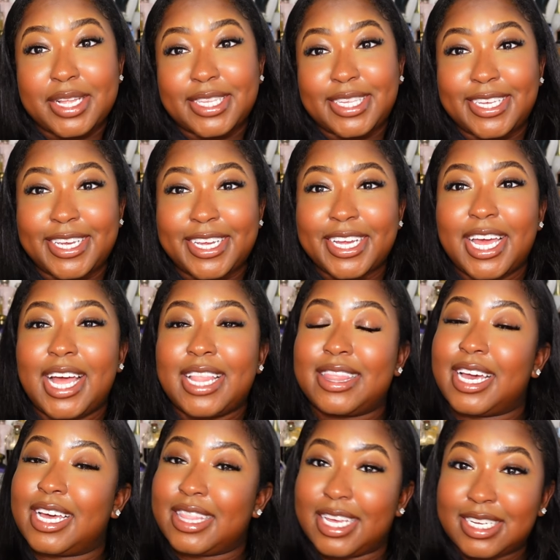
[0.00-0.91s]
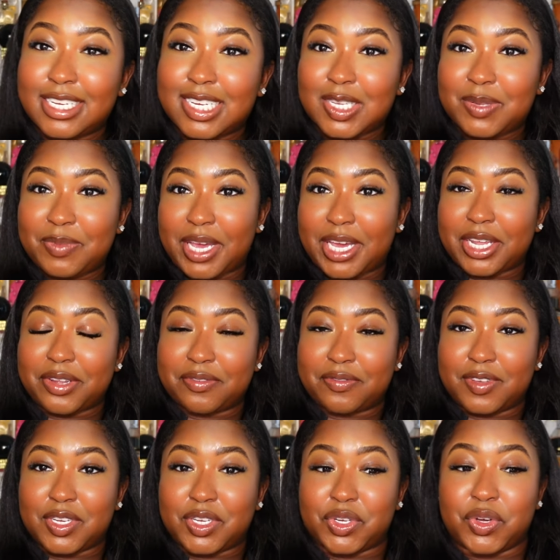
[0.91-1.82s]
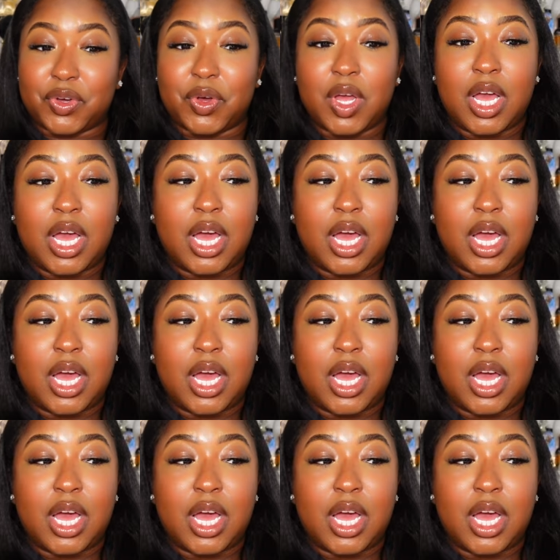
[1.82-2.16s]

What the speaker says: Ting. Then let's just make it official.